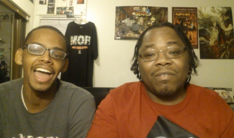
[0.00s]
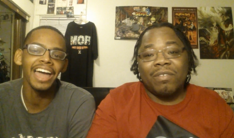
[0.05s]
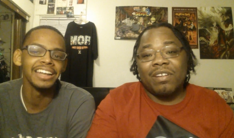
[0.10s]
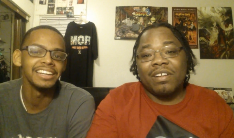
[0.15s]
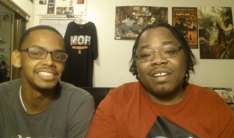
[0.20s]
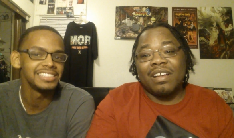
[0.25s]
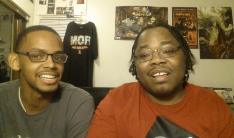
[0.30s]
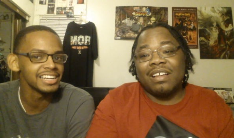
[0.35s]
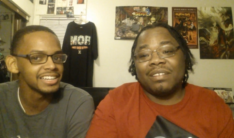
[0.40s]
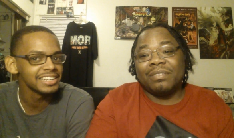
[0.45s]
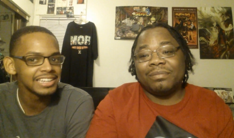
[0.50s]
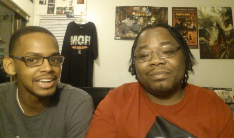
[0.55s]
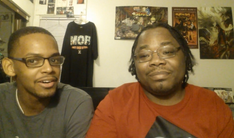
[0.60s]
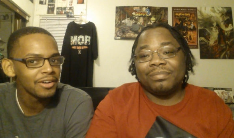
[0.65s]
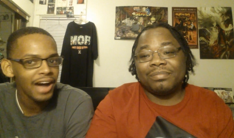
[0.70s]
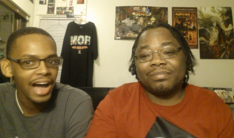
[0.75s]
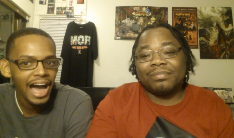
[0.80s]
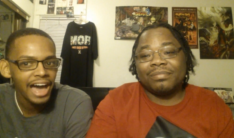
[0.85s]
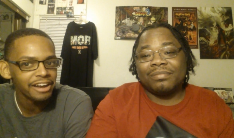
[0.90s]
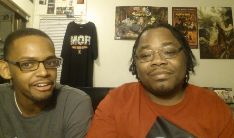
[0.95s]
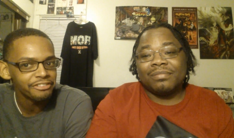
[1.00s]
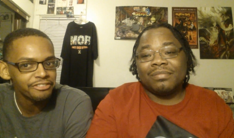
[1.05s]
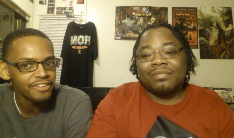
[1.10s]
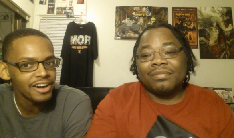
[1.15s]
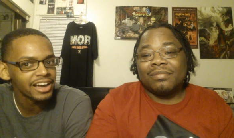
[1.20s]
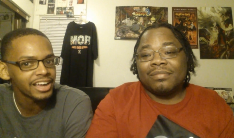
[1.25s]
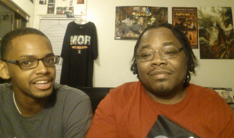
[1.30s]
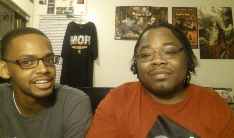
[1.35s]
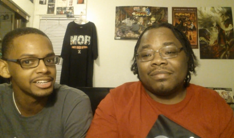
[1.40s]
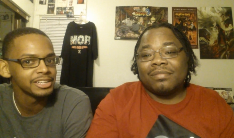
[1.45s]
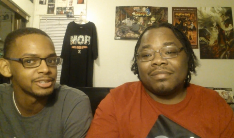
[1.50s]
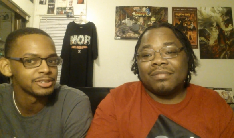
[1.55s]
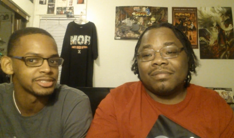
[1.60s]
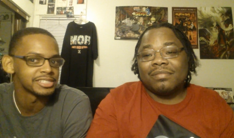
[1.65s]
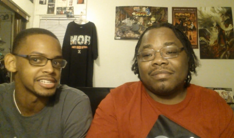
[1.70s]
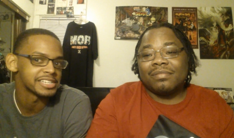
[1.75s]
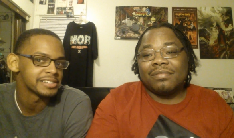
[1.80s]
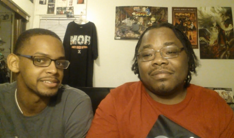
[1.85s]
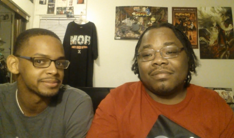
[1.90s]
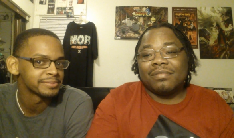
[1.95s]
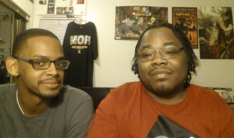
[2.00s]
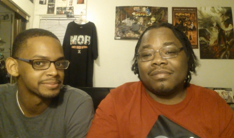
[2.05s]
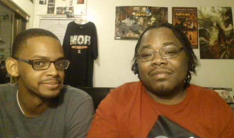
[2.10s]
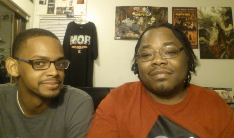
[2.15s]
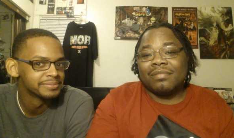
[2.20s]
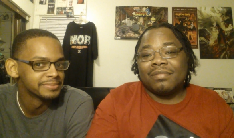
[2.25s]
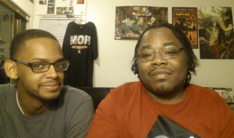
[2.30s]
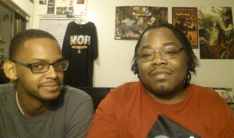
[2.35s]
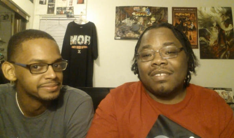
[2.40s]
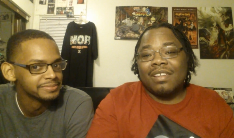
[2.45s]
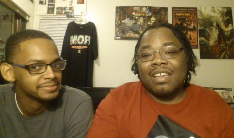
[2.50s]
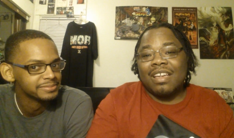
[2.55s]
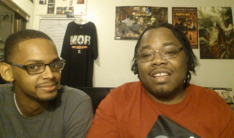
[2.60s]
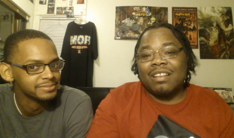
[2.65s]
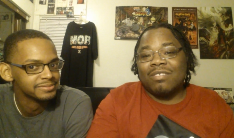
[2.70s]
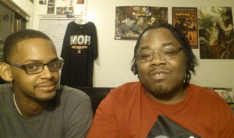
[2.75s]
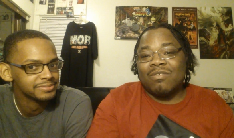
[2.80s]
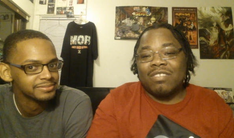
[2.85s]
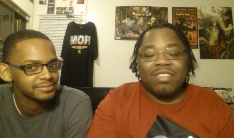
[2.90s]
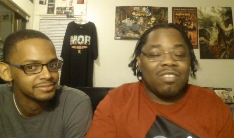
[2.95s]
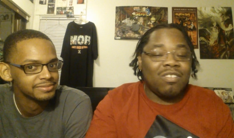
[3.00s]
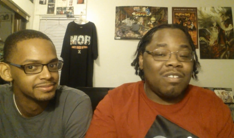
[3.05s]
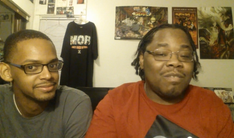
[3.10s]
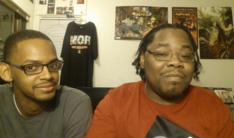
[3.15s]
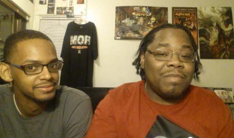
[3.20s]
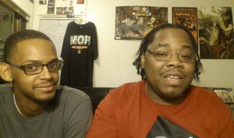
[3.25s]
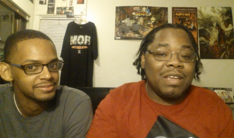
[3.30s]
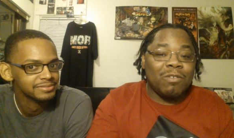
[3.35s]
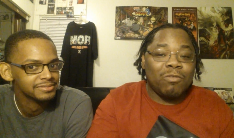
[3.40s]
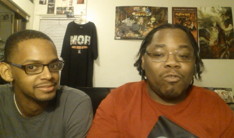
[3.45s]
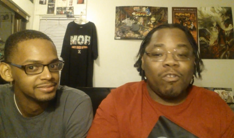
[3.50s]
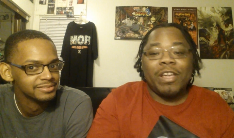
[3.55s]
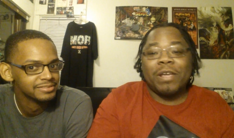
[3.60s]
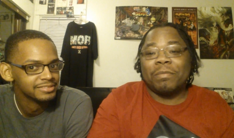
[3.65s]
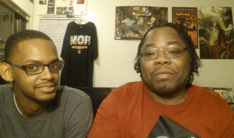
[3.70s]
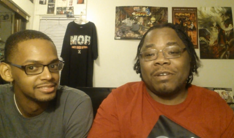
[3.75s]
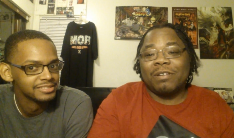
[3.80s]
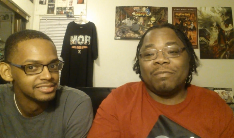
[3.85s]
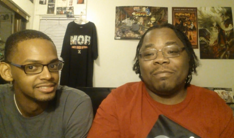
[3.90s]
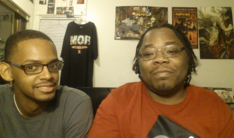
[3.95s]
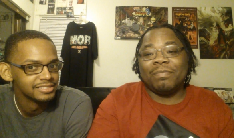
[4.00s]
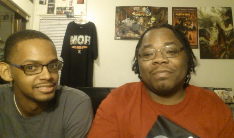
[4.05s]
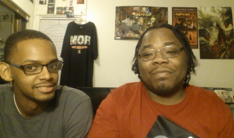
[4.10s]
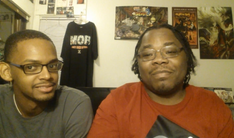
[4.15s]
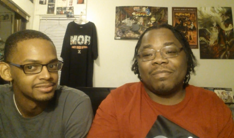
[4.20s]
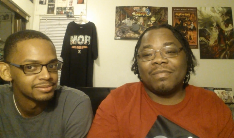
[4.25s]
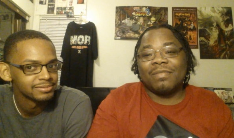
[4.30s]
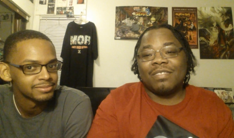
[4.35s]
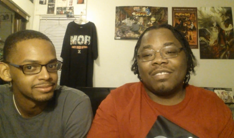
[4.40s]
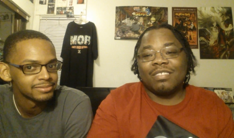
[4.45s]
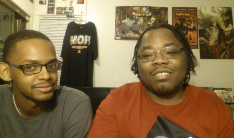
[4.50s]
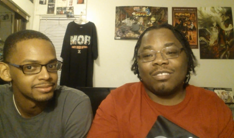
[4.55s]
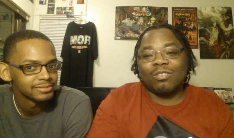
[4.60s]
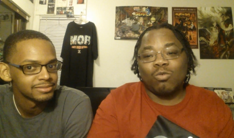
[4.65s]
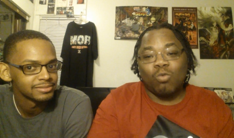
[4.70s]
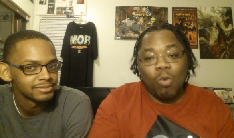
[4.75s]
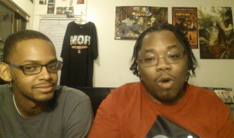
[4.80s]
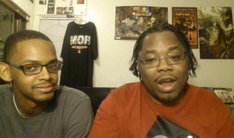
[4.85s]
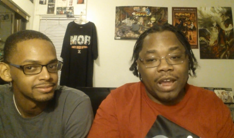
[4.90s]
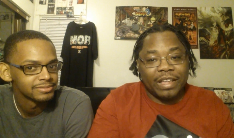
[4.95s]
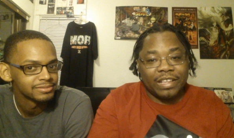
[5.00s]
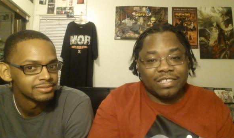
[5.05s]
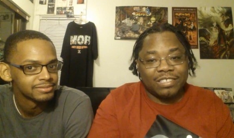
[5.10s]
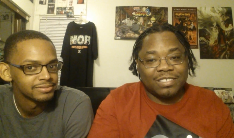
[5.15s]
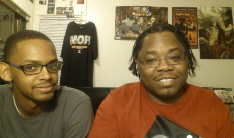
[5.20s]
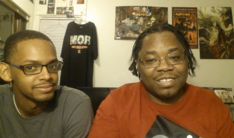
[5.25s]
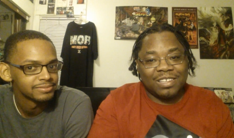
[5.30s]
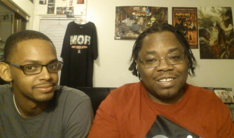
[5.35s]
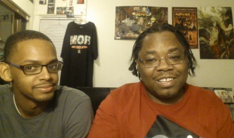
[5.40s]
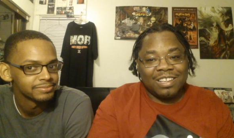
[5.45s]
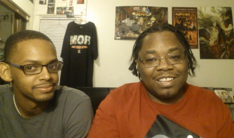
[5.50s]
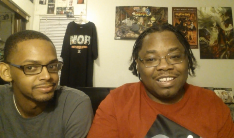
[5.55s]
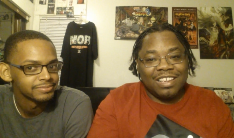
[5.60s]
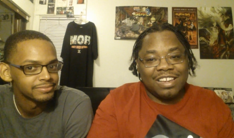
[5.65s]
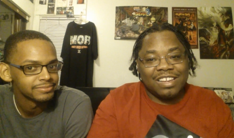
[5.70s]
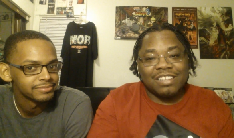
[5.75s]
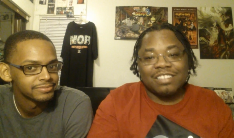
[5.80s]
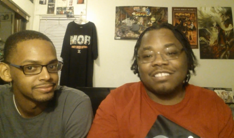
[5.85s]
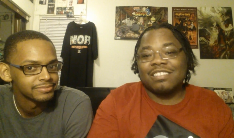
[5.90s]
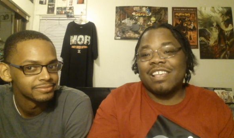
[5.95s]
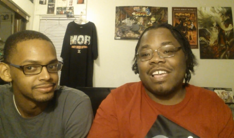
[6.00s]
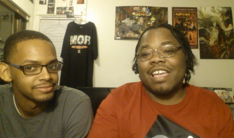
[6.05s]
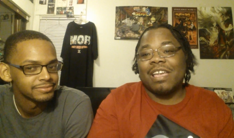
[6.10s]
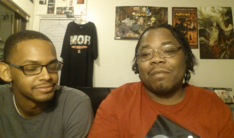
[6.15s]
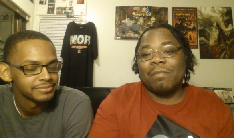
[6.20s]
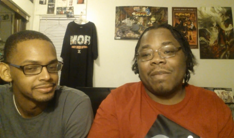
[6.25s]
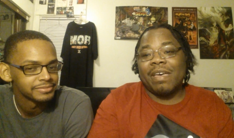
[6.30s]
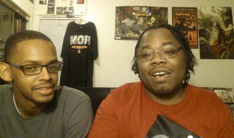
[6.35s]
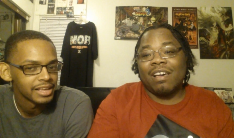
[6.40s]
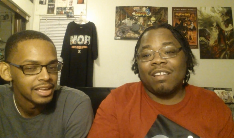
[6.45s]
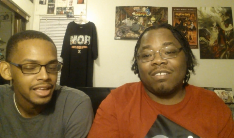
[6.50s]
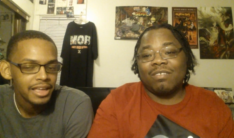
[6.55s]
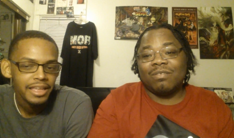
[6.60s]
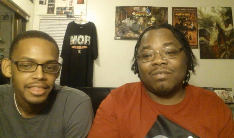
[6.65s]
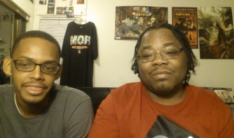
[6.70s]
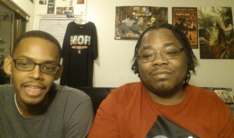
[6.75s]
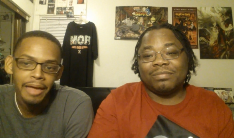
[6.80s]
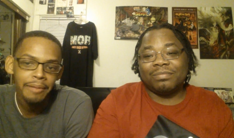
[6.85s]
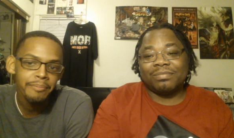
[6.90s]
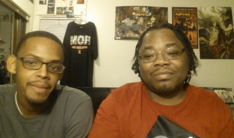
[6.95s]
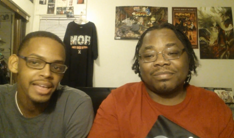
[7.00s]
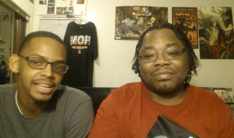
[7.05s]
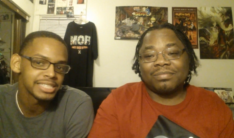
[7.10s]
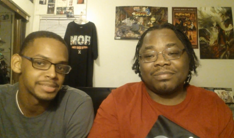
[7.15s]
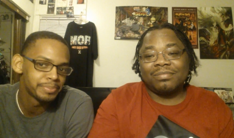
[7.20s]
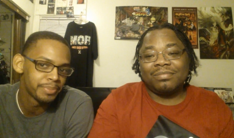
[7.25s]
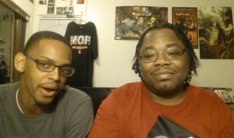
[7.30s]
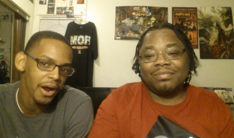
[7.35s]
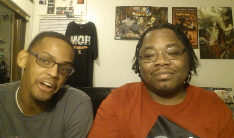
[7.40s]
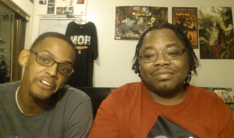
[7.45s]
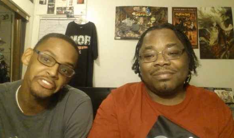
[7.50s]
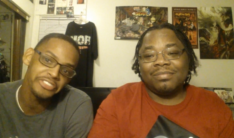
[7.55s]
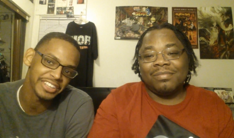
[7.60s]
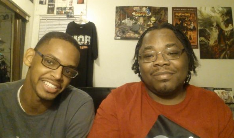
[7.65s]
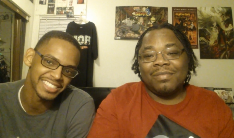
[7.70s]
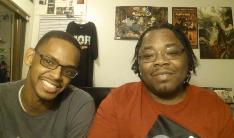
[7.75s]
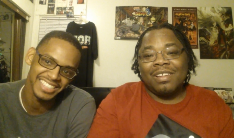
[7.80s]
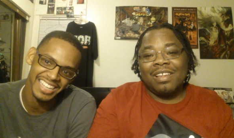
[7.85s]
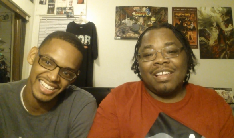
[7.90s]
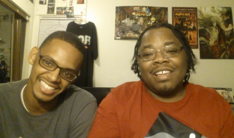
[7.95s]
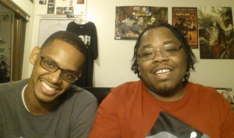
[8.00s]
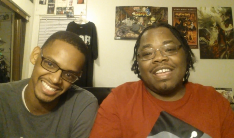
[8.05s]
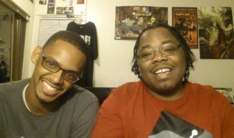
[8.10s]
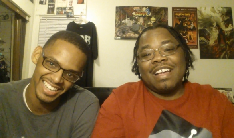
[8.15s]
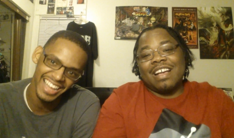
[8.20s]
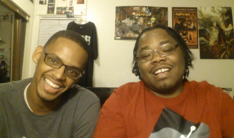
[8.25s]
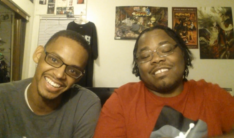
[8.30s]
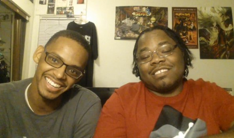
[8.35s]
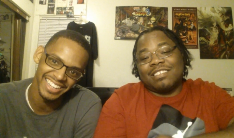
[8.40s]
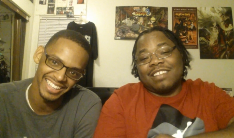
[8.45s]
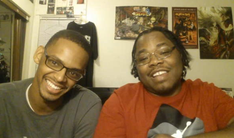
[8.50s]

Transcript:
Speaker 1: And
Speaker 2: didn't know how to fucking use it.
Speaker 1: And to kill B raped him twice in the same battle.
Speaker 2: That makes perfect sense. He got